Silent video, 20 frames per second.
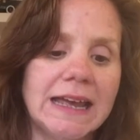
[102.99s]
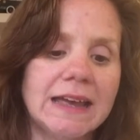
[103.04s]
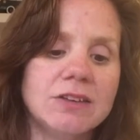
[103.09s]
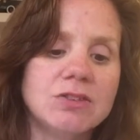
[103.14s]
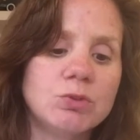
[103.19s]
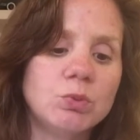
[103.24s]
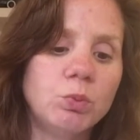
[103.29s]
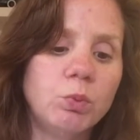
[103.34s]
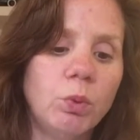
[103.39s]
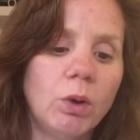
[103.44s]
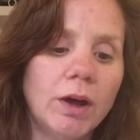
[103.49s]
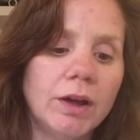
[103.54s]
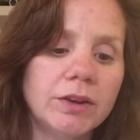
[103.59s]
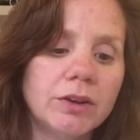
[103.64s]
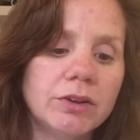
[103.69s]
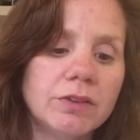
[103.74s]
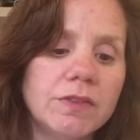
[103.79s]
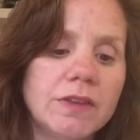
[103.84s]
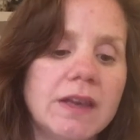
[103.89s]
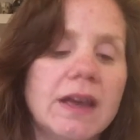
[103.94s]
is what
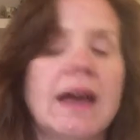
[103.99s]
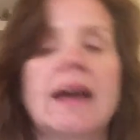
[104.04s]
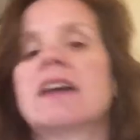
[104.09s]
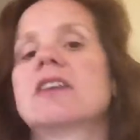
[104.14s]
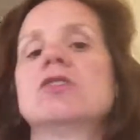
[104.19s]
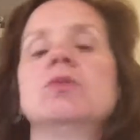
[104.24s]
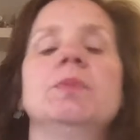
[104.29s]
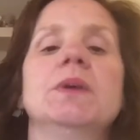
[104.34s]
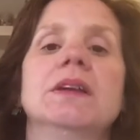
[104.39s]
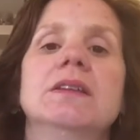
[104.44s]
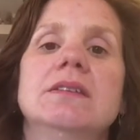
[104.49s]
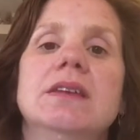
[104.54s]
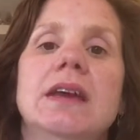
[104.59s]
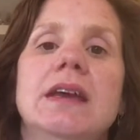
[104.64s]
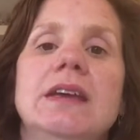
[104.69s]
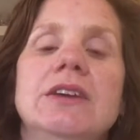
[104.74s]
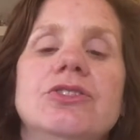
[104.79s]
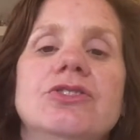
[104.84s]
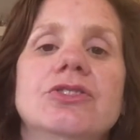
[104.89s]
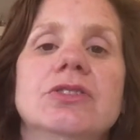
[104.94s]
are the
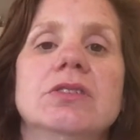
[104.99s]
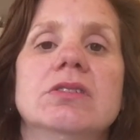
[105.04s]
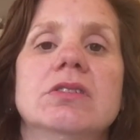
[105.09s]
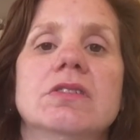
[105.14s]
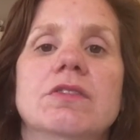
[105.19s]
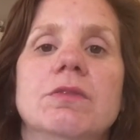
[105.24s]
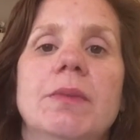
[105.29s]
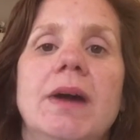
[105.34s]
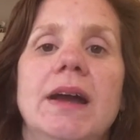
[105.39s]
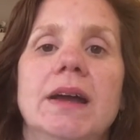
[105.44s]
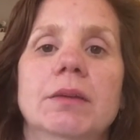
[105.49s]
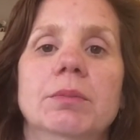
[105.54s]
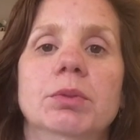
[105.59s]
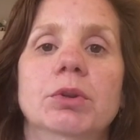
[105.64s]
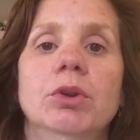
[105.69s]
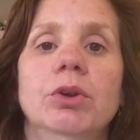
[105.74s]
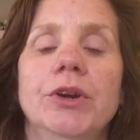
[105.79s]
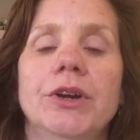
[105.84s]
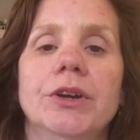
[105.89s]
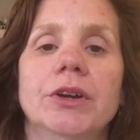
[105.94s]
expectations of my
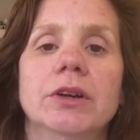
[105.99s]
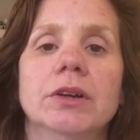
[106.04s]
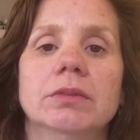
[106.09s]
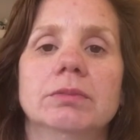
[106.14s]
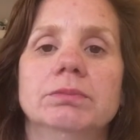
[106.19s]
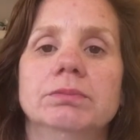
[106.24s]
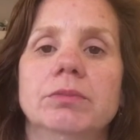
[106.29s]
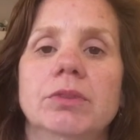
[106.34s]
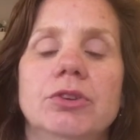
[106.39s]
employer?